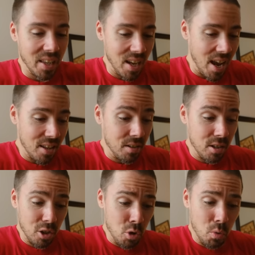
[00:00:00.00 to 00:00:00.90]

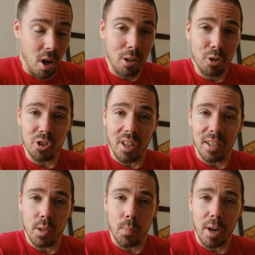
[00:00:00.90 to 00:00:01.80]
And new color
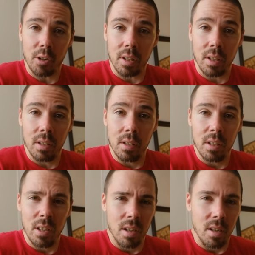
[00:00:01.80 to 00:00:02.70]
science, apparently.
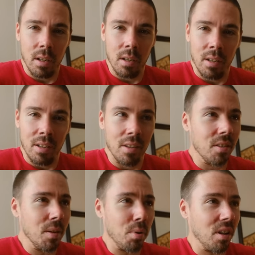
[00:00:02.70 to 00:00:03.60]

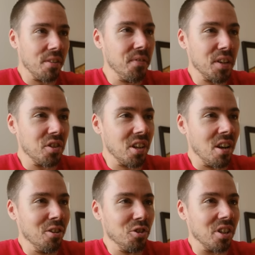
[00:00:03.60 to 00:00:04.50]
They probably fixed the
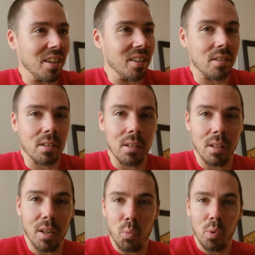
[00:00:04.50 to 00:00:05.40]
color science.
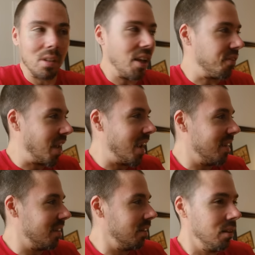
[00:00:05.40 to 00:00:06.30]
Like, we're left
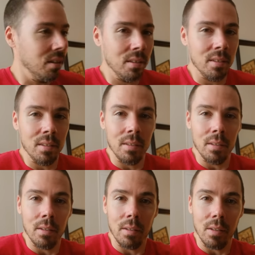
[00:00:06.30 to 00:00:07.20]
hanging.
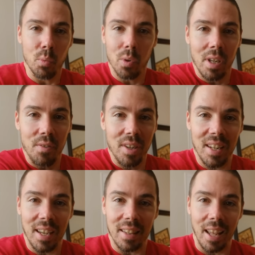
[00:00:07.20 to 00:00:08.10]
We're never
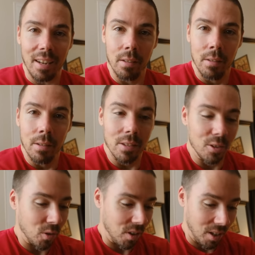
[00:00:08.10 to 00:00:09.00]
gonna get that.
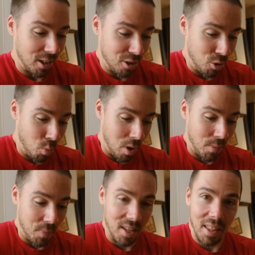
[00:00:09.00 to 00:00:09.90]
So, like, do you want
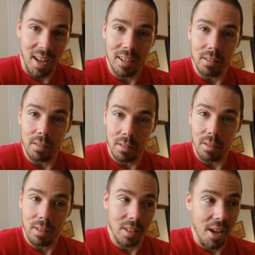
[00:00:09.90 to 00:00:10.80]
to be that?
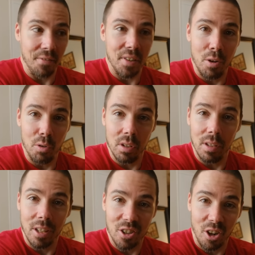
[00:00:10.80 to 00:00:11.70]
Left out
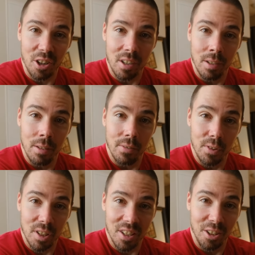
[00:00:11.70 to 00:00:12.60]
in the dark
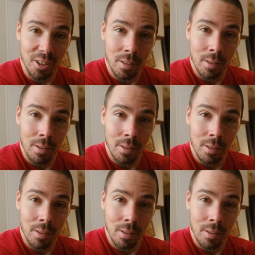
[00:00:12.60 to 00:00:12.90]
for dinner?